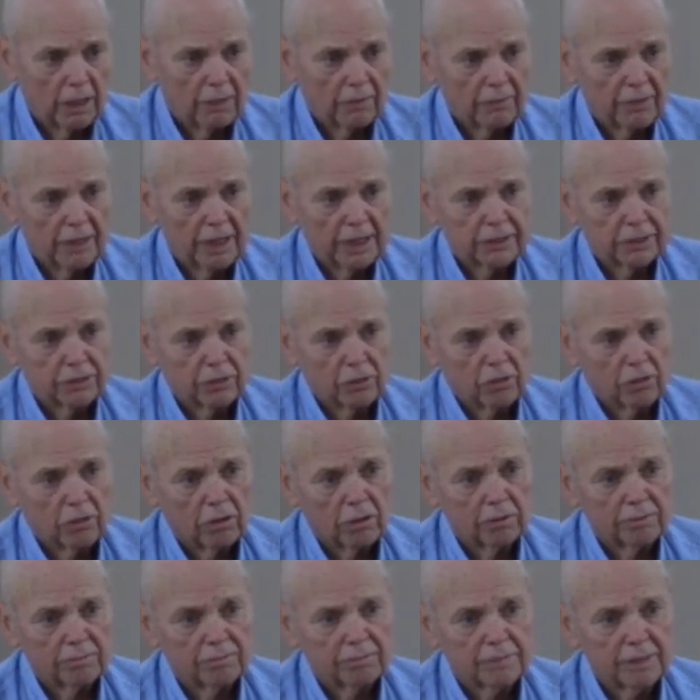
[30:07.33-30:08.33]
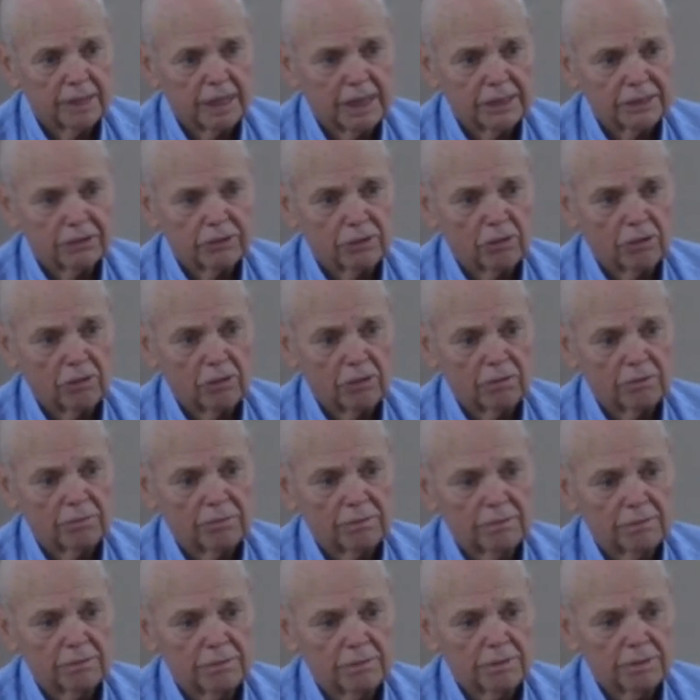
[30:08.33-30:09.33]
That's our, that's our
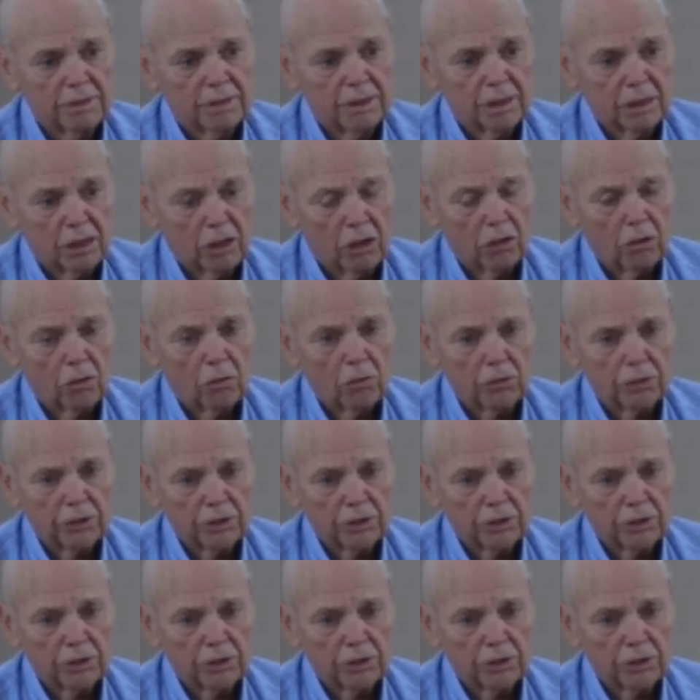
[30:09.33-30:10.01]
goal